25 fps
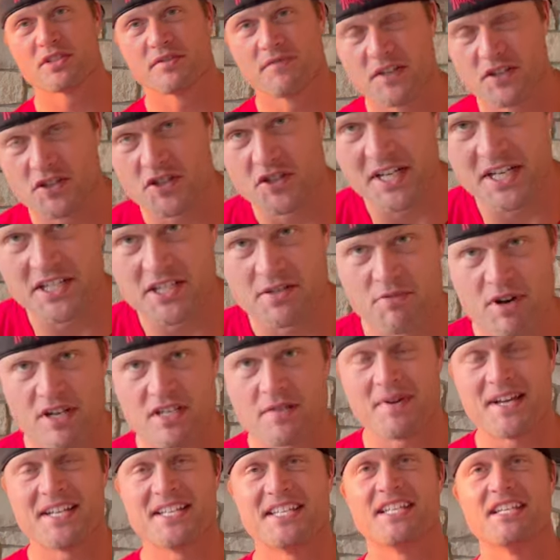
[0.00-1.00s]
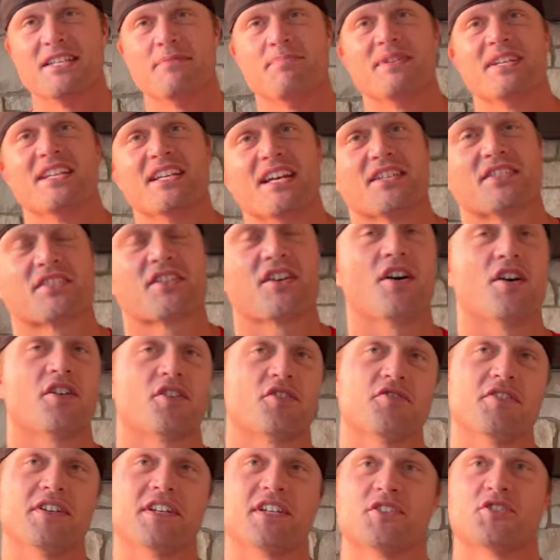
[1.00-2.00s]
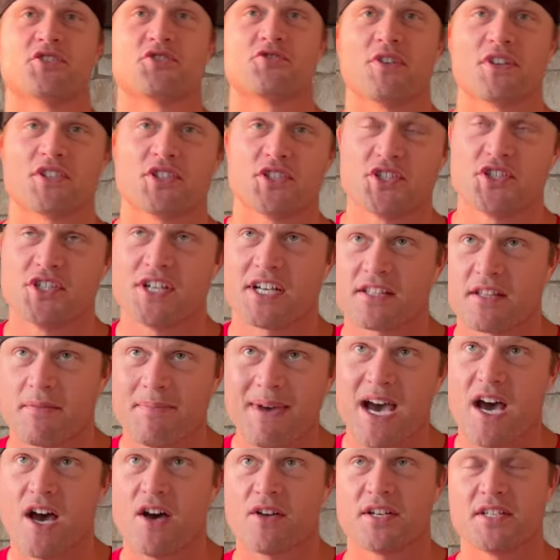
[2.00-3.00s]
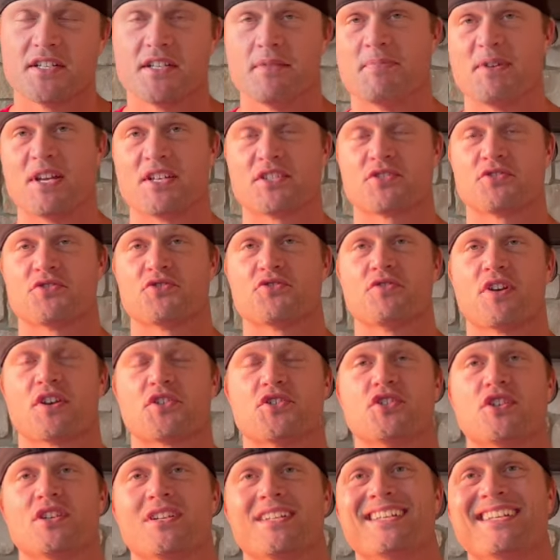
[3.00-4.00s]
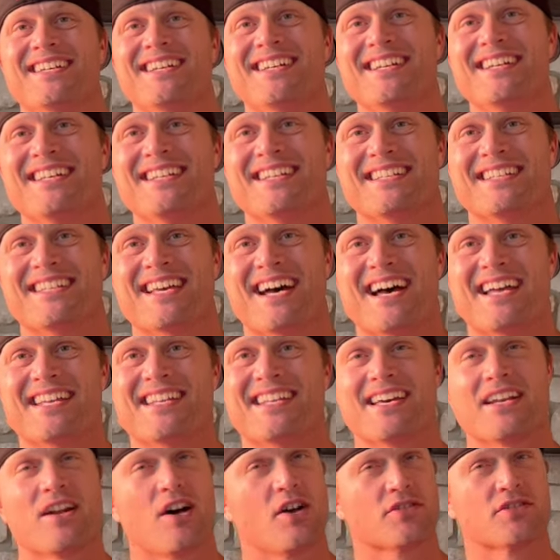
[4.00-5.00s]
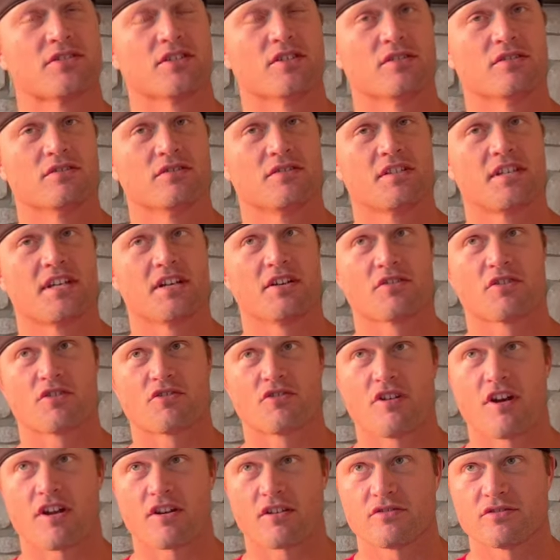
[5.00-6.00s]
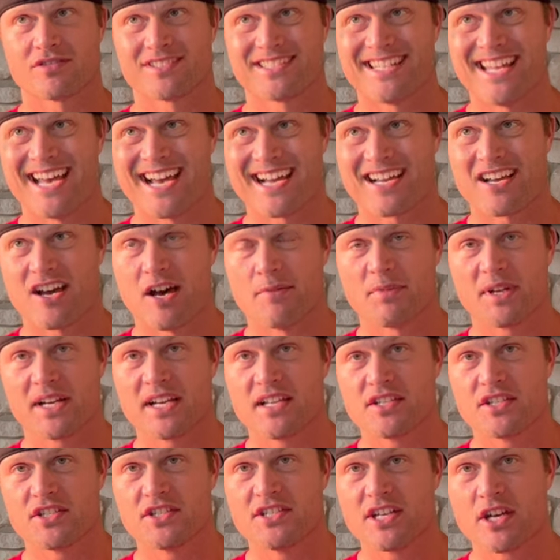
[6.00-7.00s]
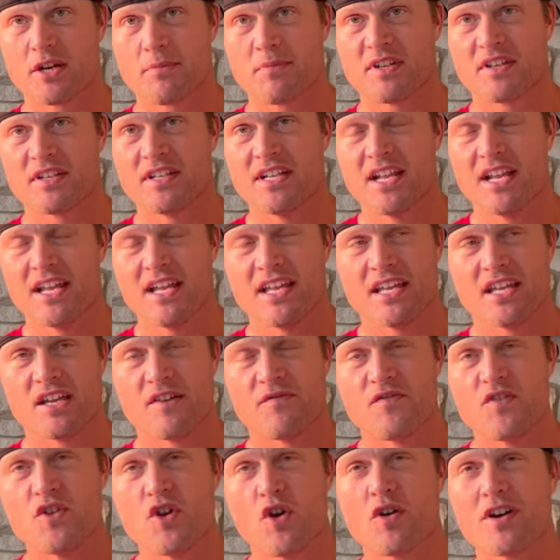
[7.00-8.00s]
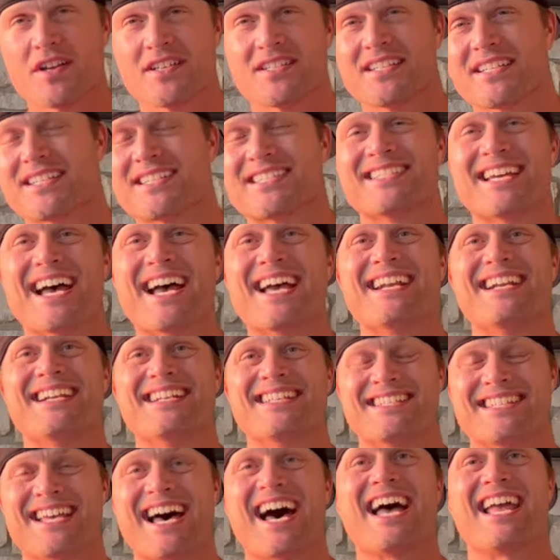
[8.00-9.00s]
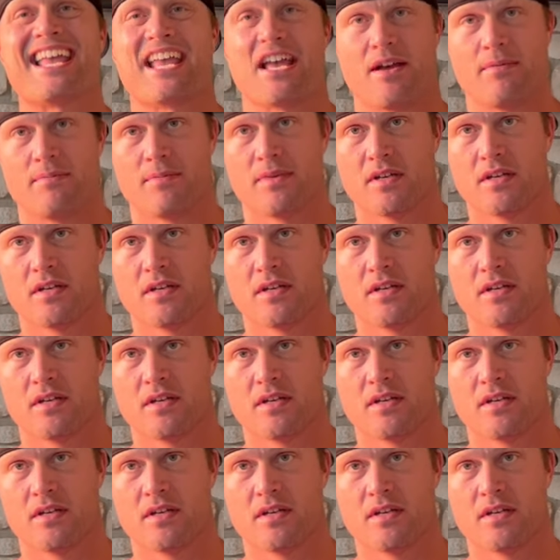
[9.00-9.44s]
of Huskers Nation, brought to you by DPS Concrete Construction. Check them out at dpsconstruction.net. Also, carrikerchronicles.com. Ladies and gentlemen, if you're as excited as I am,